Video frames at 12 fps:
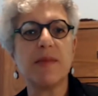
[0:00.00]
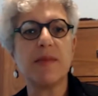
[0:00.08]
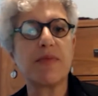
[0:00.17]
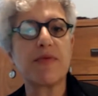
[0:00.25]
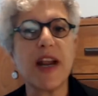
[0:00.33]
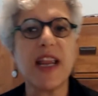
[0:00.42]

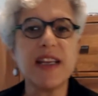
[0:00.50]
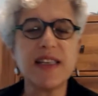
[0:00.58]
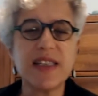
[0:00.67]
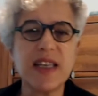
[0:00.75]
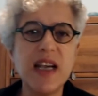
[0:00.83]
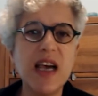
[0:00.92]

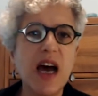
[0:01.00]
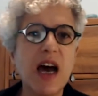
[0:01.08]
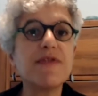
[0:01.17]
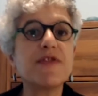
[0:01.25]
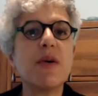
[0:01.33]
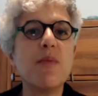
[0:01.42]
embrace
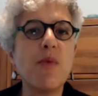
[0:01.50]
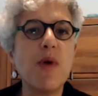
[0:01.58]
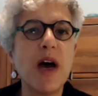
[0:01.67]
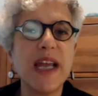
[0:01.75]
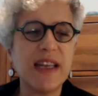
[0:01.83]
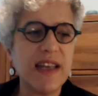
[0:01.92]
of some
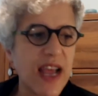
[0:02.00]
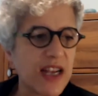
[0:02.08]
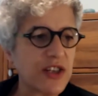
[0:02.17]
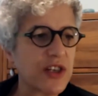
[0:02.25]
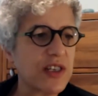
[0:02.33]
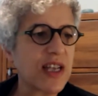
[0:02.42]
white
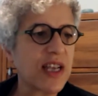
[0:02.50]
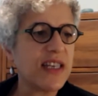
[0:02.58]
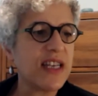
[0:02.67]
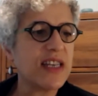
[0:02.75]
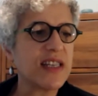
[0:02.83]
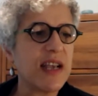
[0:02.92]
nationalist
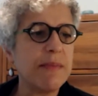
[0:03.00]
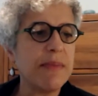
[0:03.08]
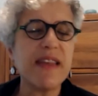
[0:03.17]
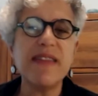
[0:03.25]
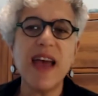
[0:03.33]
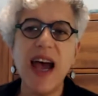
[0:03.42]
ideas. And
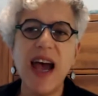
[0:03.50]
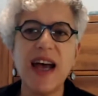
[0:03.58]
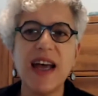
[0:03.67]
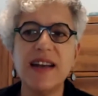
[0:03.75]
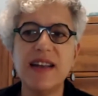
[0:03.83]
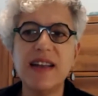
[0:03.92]
by
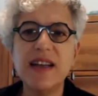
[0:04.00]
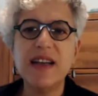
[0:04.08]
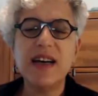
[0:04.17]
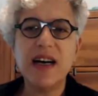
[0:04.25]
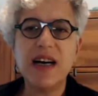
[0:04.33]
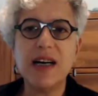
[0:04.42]
that,
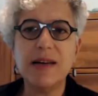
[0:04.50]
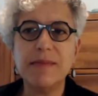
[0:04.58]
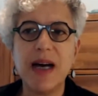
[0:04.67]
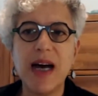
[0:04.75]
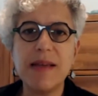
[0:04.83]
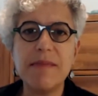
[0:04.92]

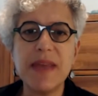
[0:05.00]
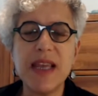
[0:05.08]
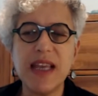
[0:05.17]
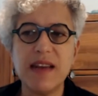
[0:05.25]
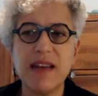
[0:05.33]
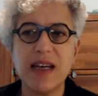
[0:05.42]
um, I
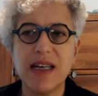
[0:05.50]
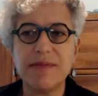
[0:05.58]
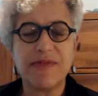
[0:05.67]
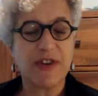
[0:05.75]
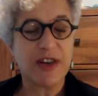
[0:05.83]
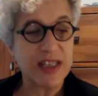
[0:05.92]
mean, uh,
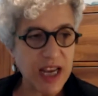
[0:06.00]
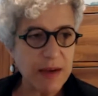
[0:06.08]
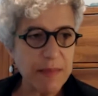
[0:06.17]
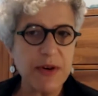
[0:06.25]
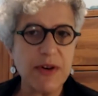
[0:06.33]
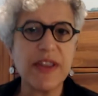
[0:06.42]
for
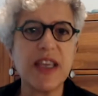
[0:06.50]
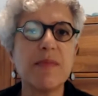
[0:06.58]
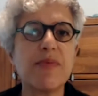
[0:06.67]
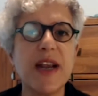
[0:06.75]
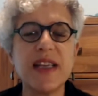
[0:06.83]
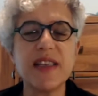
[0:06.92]
example, the
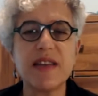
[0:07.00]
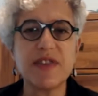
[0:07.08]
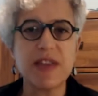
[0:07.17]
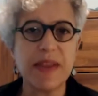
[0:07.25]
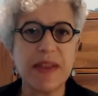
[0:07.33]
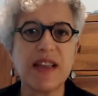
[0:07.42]
embrace of
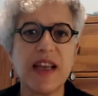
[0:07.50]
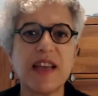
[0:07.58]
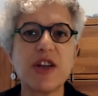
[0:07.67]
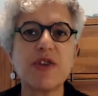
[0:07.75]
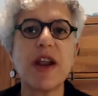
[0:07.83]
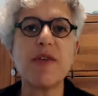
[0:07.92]
something
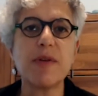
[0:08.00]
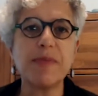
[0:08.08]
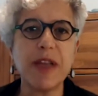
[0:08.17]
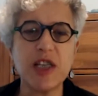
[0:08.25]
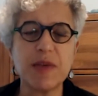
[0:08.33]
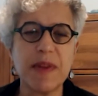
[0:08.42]
like the great
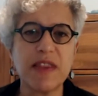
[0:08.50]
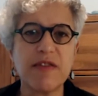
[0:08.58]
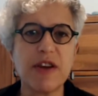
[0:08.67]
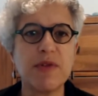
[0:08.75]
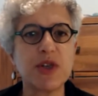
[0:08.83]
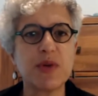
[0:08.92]
replacement
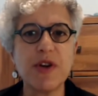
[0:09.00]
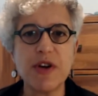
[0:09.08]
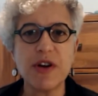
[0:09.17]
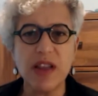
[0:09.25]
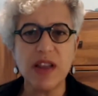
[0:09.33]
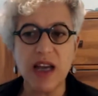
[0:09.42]
theory, which we
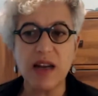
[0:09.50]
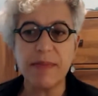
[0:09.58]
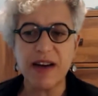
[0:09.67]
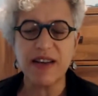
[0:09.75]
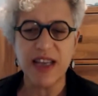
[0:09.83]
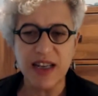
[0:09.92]
heard a lot
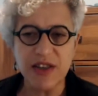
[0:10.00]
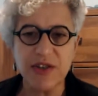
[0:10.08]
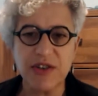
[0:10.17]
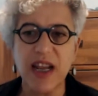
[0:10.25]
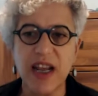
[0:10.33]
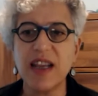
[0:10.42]
about
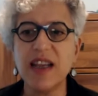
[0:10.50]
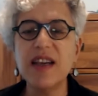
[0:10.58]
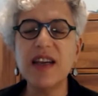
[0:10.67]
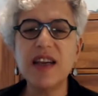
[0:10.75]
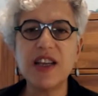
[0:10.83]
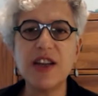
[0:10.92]
yesterday.
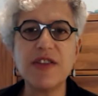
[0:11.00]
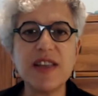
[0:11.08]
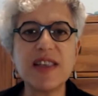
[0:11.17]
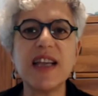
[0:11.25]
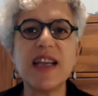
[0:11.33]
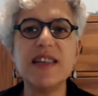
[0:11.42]
You know,
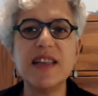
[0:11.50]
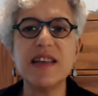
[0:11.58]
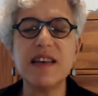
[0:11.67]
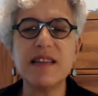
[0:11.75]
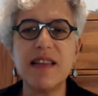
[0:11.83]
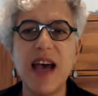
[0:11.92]
this
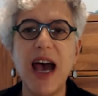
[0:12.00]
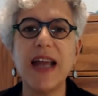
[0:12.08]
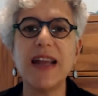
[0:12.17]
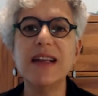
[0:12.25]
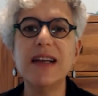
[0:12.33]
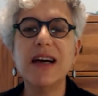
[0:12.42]
idea that,